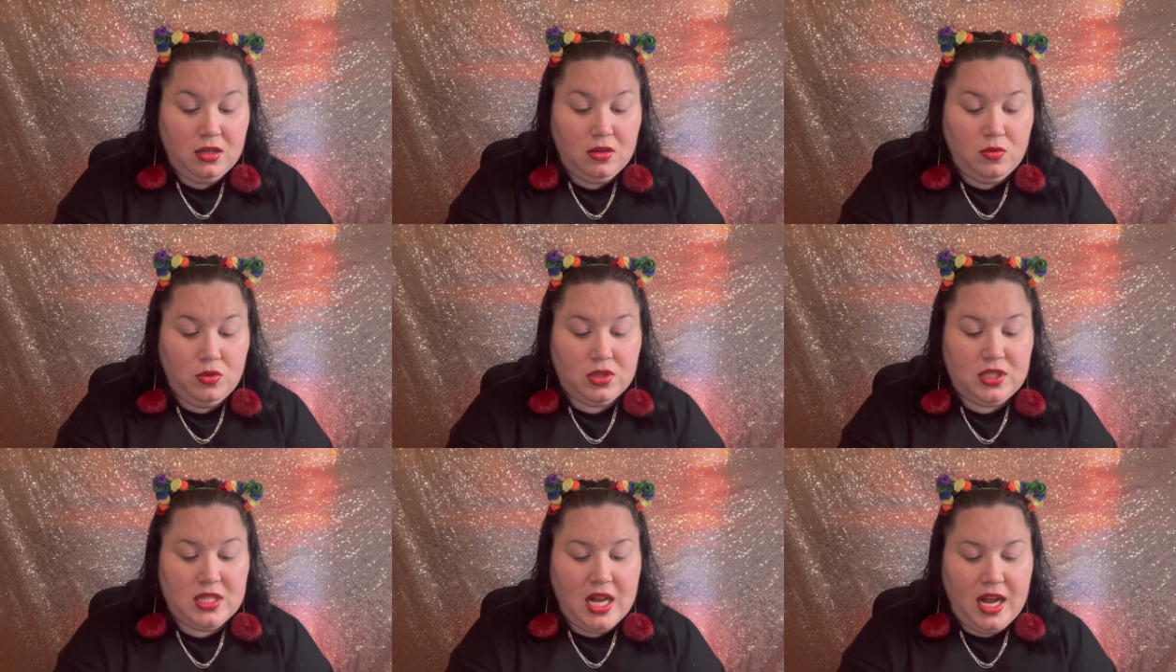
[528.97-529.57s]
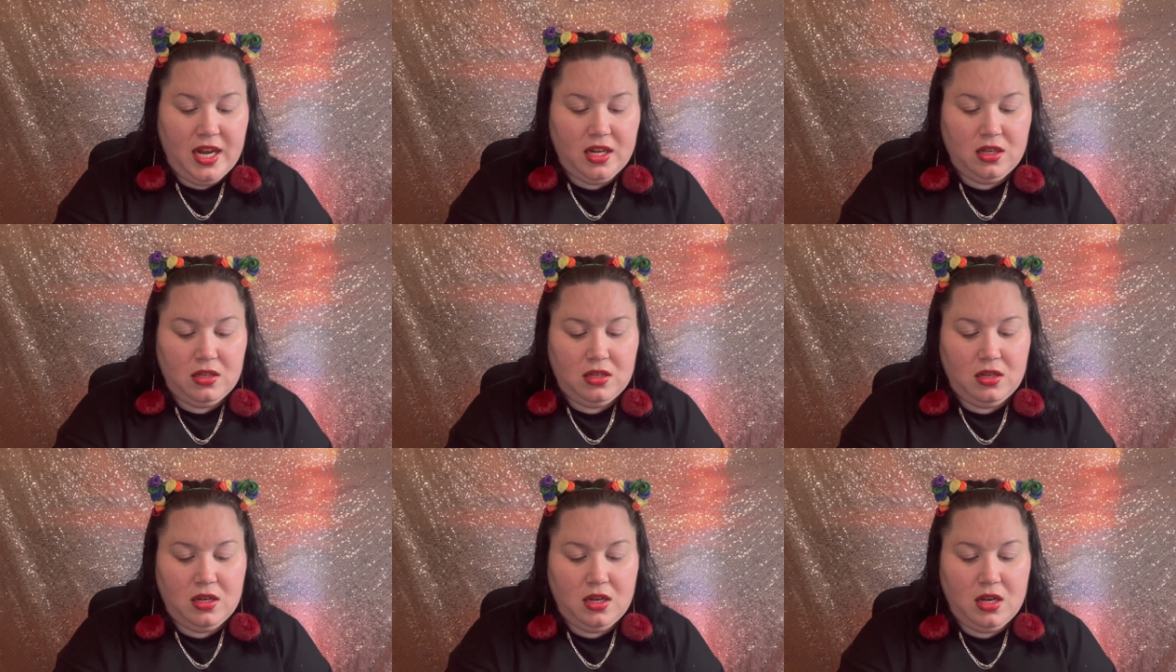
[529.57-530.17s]
Well, it's not,
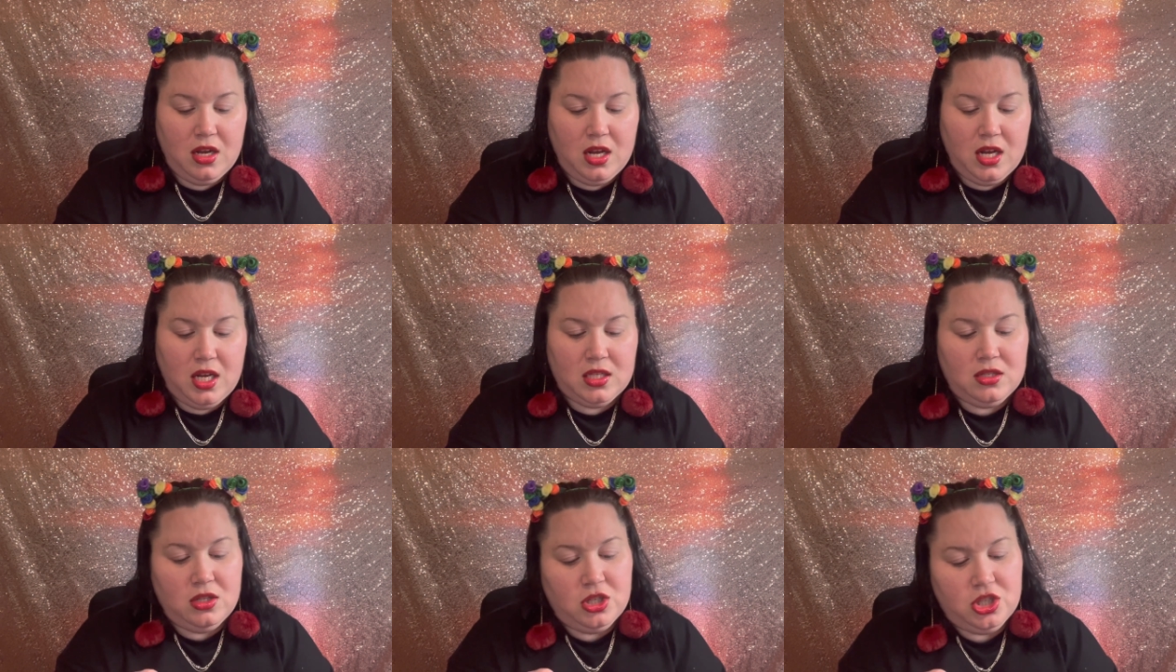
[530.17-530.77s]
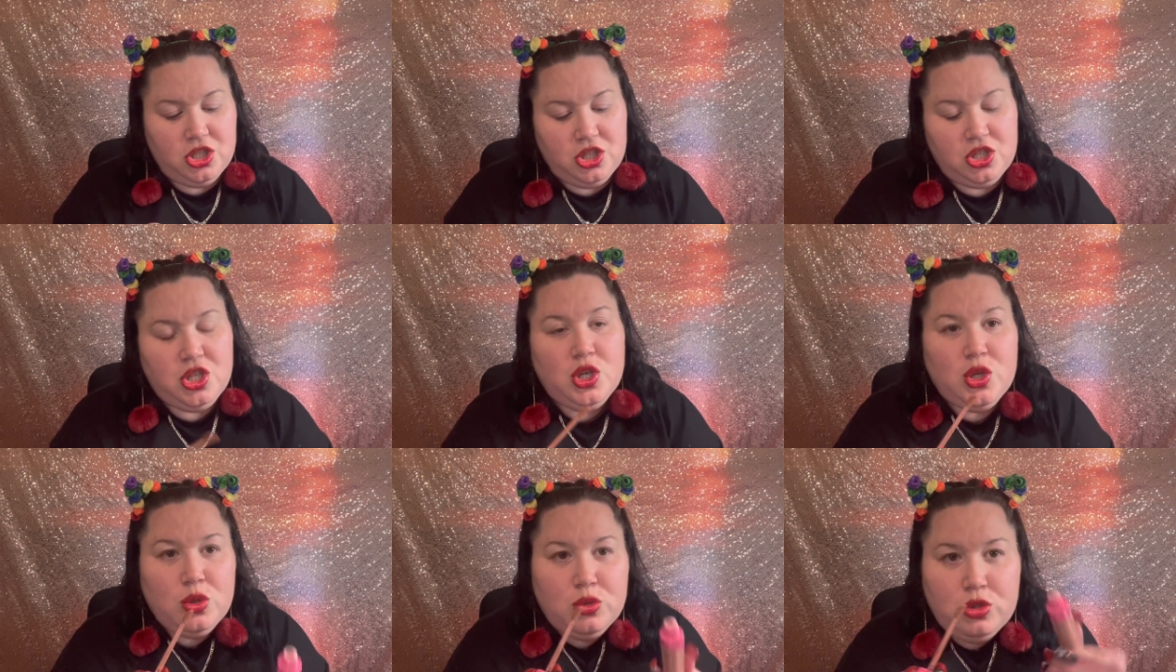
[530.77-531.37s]
it doesn't look
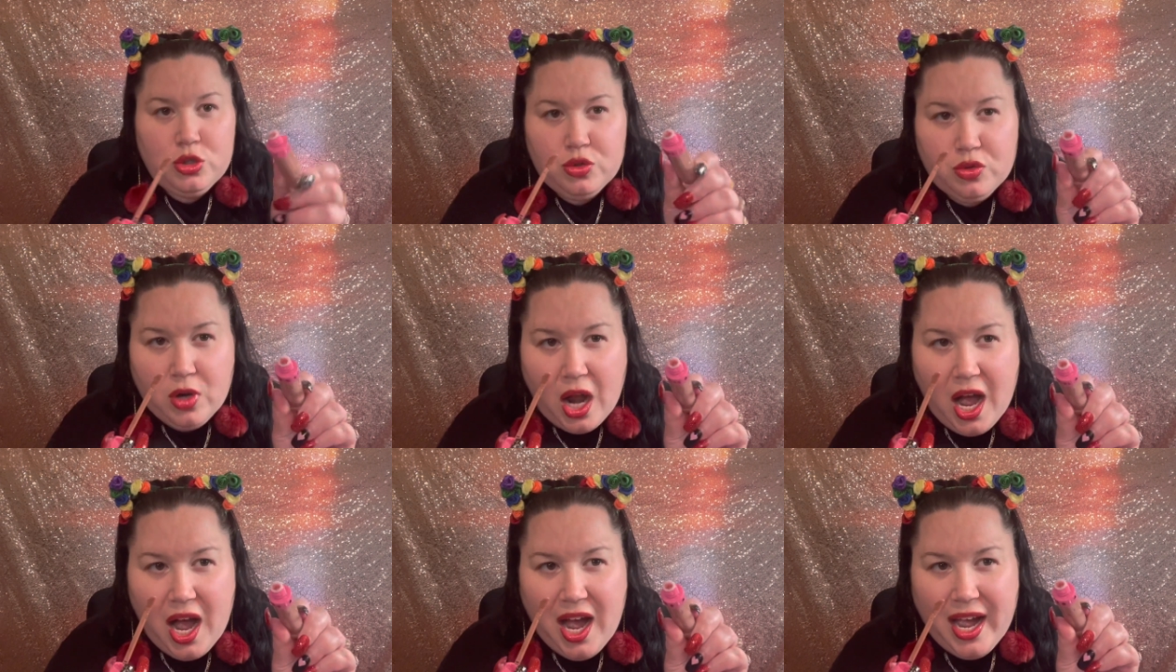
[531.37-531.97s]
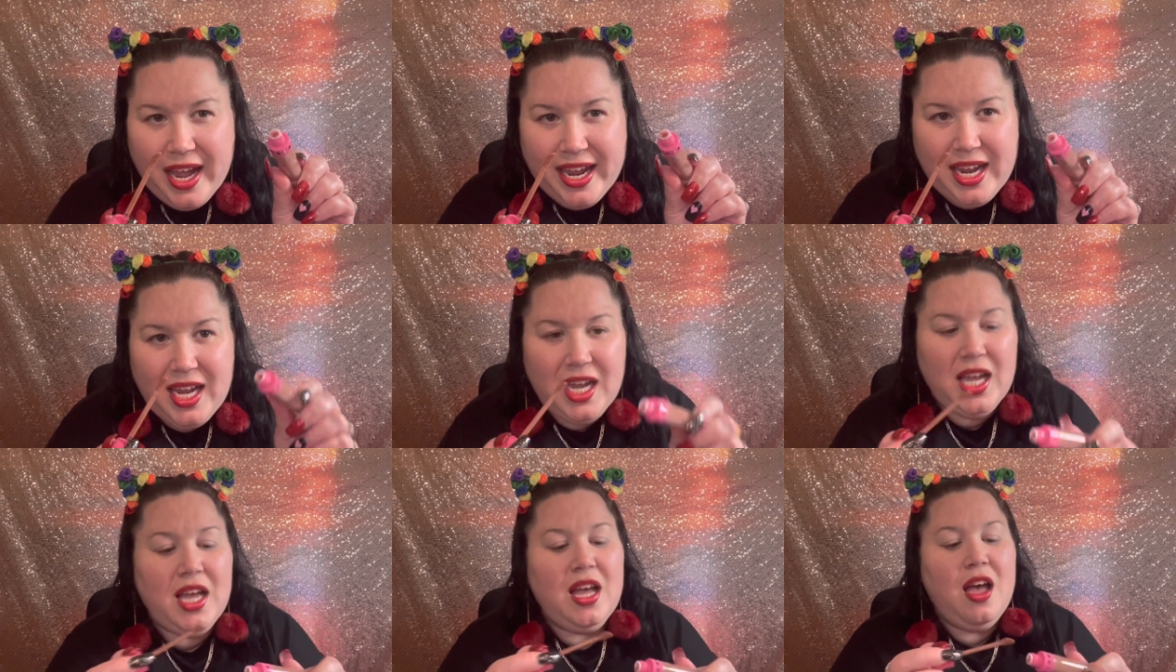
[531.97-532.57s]
too
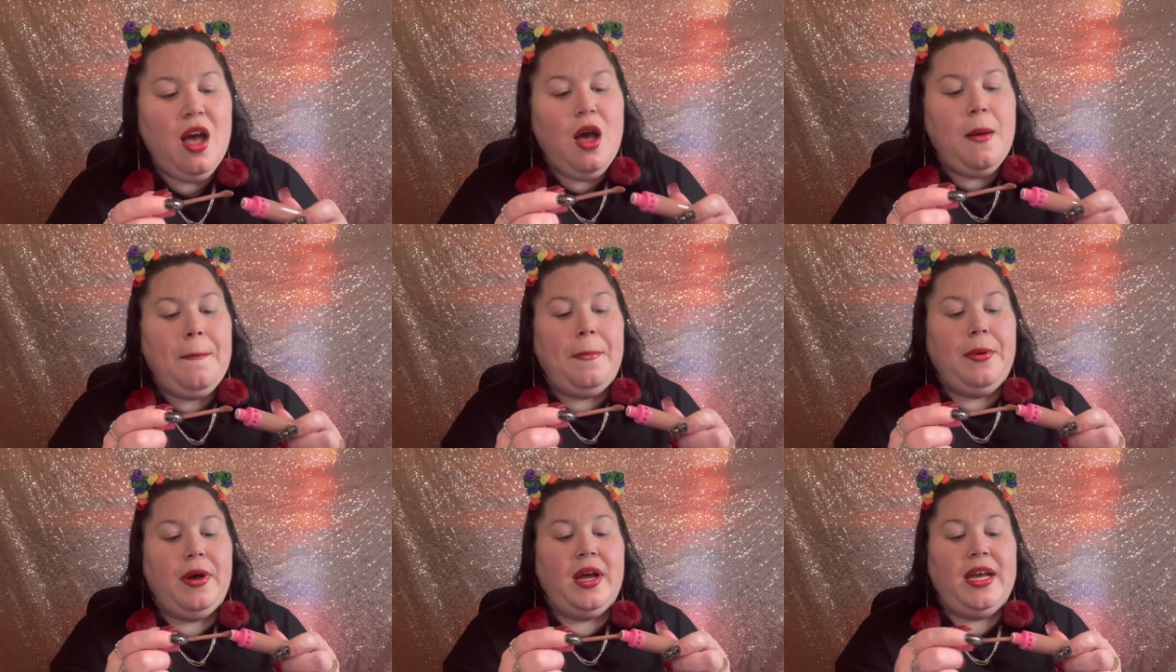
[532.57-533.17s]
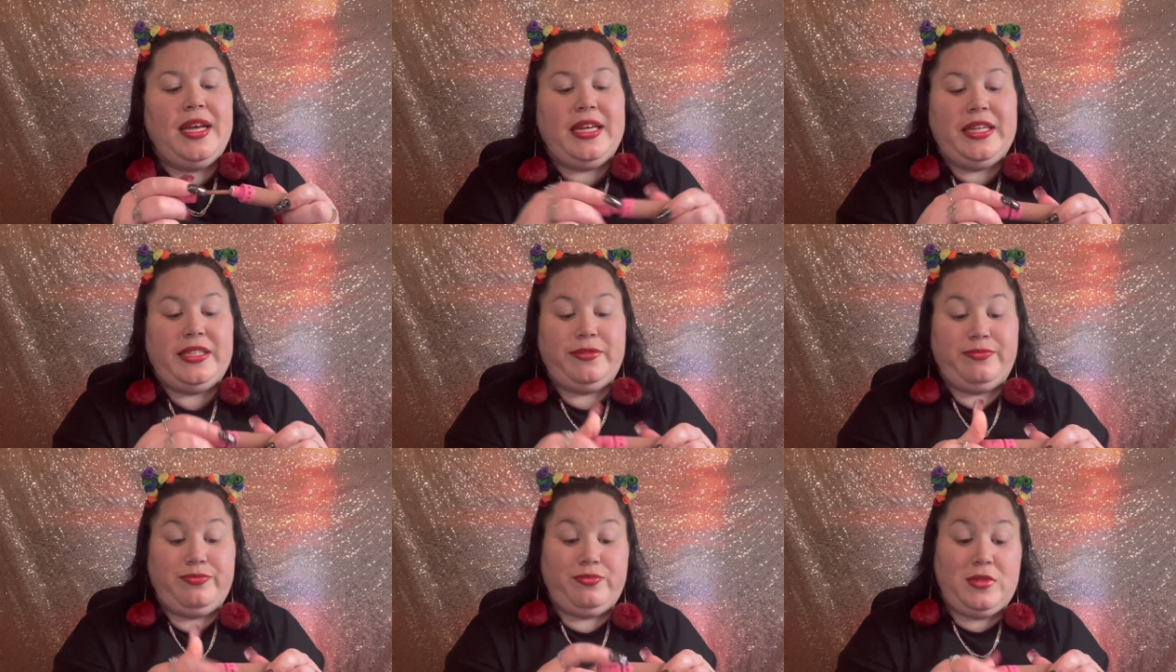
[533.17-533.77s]
dry,
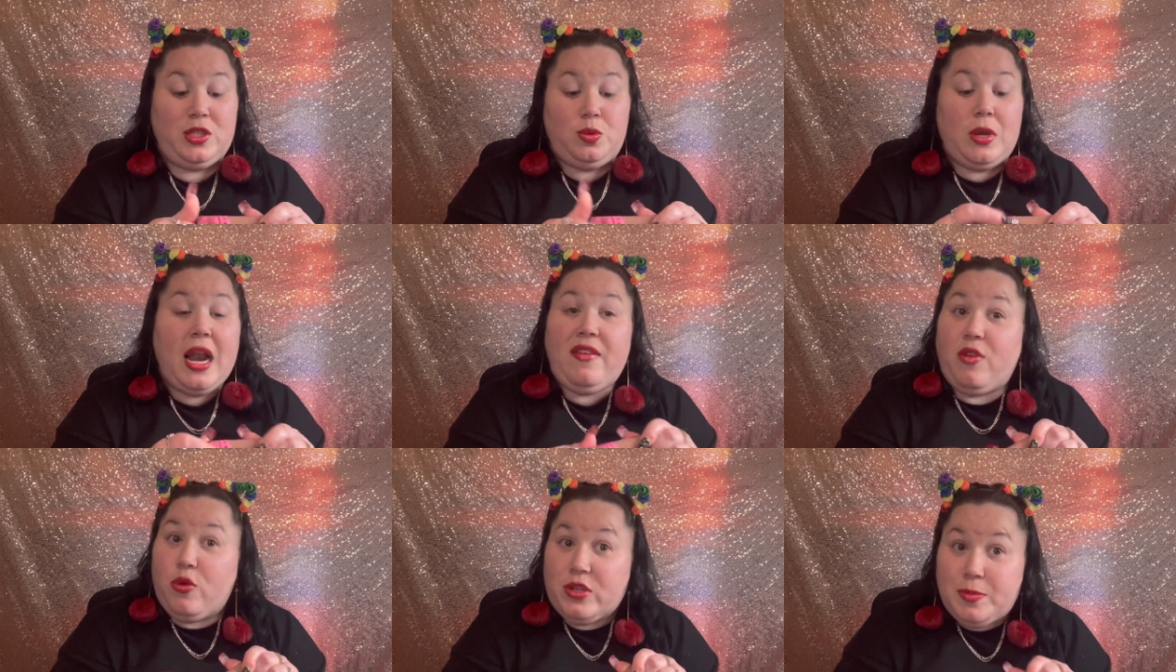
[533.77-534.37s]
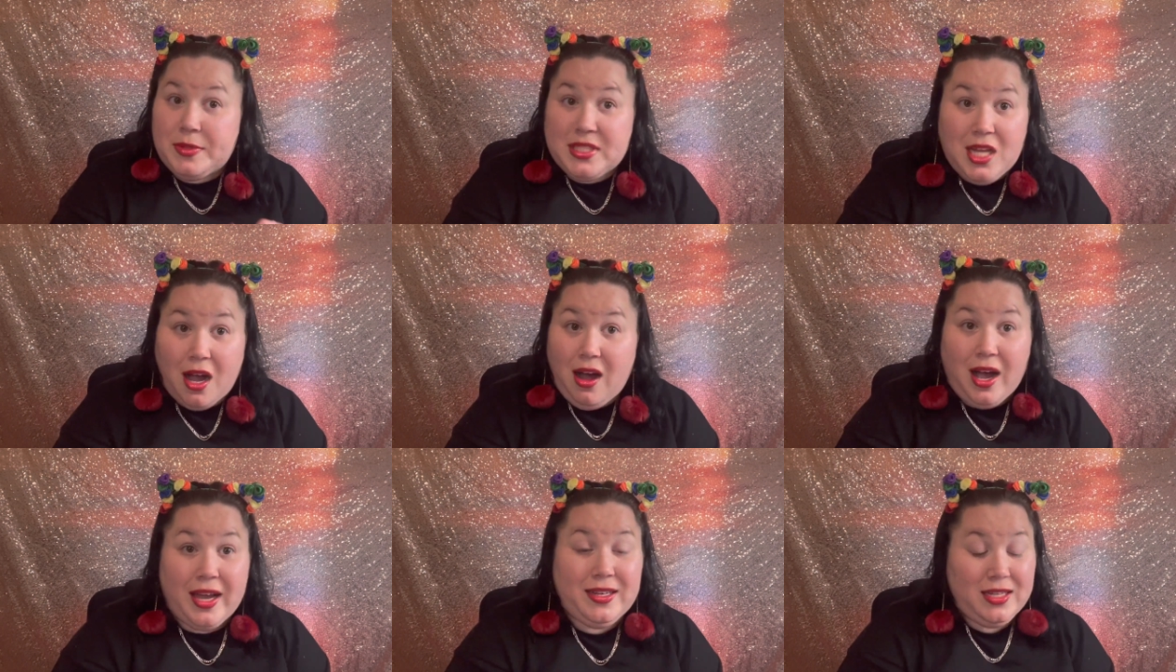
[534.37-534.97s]
but that's what I've always been
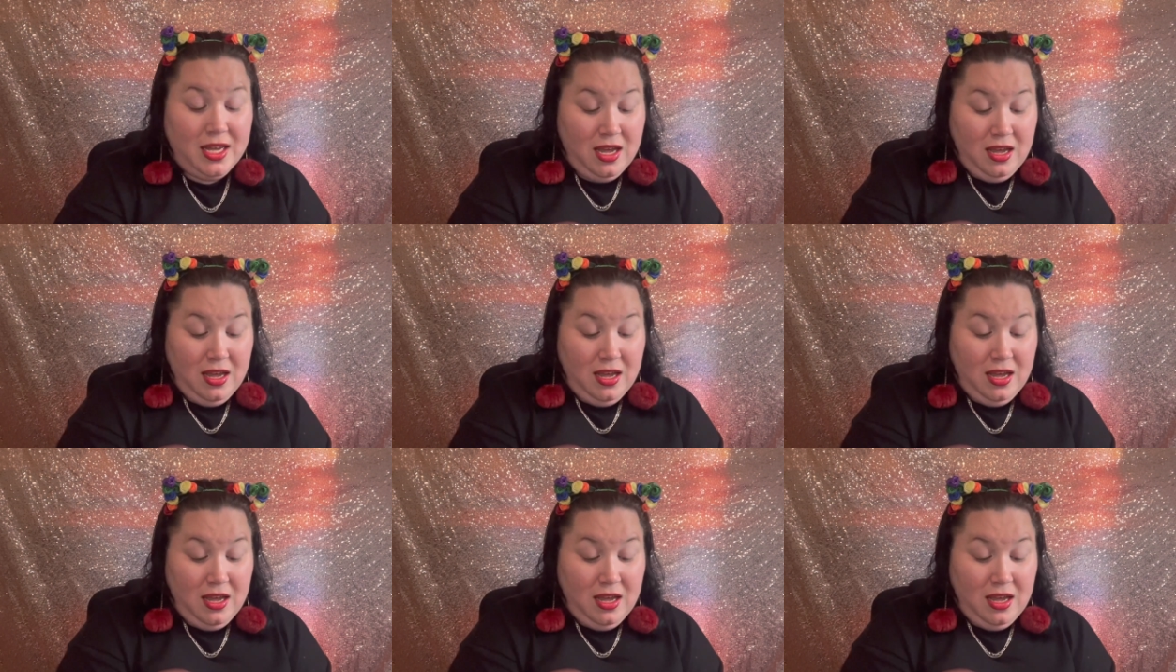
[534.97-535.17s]
taught.